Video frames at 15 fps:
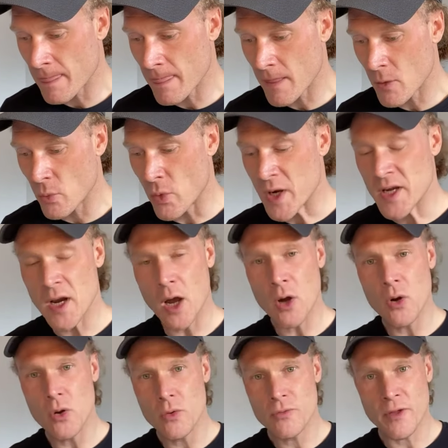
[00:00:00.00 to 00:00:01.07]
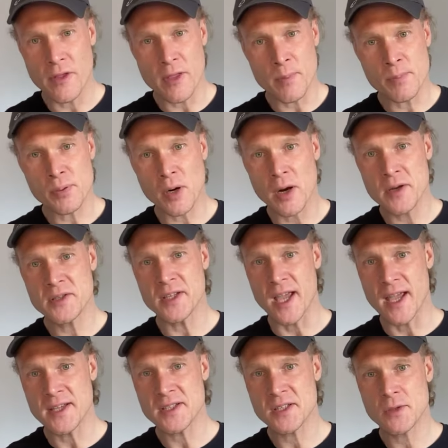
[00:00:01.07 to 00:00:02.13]
We know that the
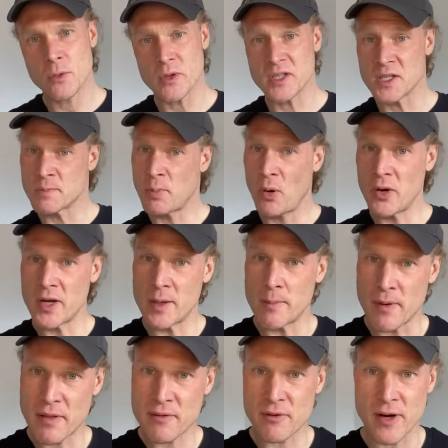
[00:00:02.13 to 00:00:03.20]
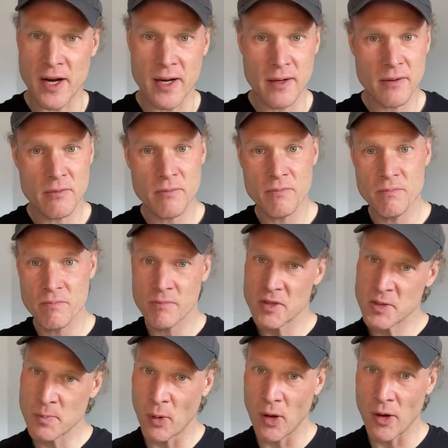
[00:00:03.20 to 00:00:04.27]
process, which is point number three,
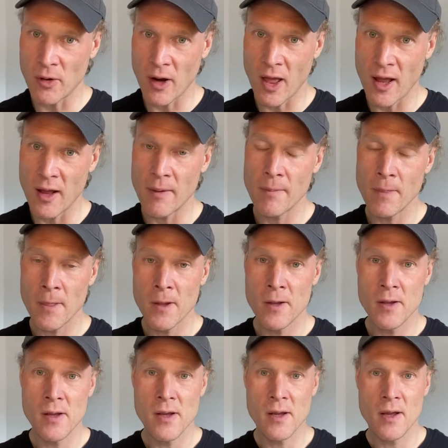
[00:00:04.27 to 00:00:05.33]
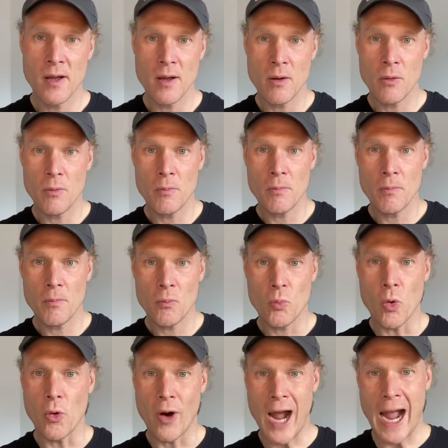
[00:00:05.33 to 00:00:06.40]
spoiler alert,
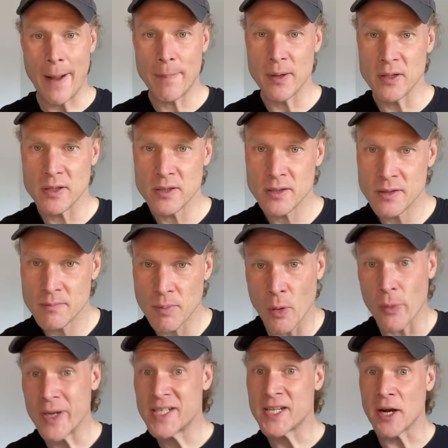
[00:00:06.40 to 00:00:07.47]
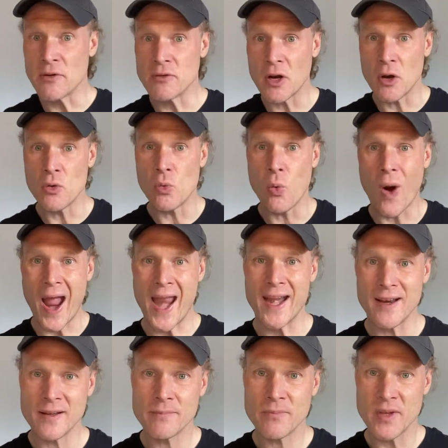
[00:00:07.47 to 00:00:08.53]
will happen, but we don't know
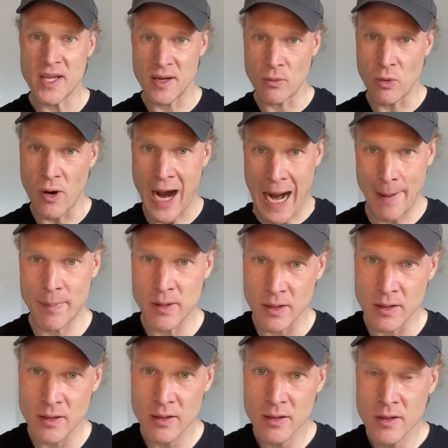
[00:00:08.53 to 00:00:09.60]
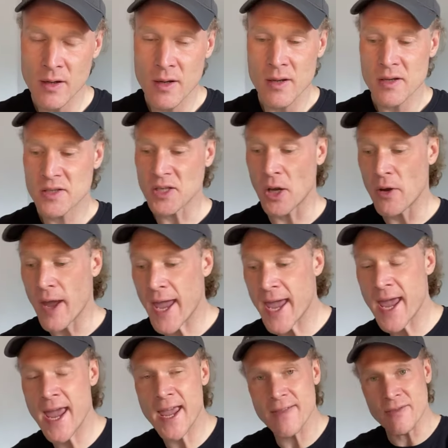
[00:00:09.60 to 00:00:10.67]
when it will happen. So
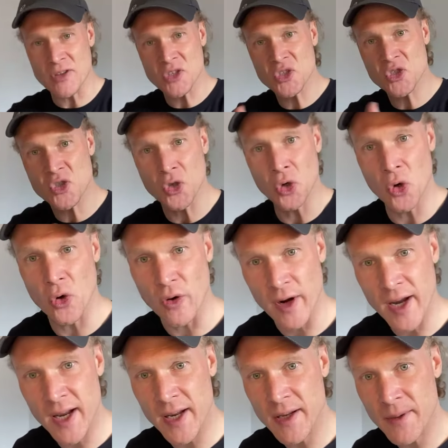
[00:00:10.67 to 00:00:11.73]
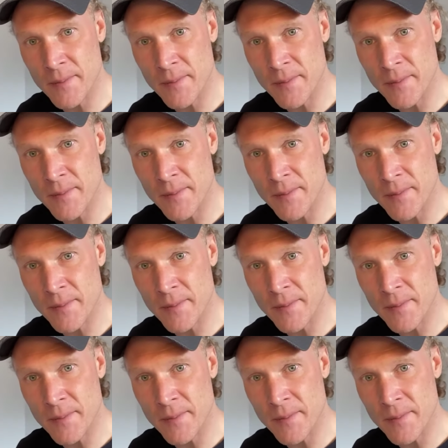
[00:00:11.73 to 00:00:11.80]
here in the story,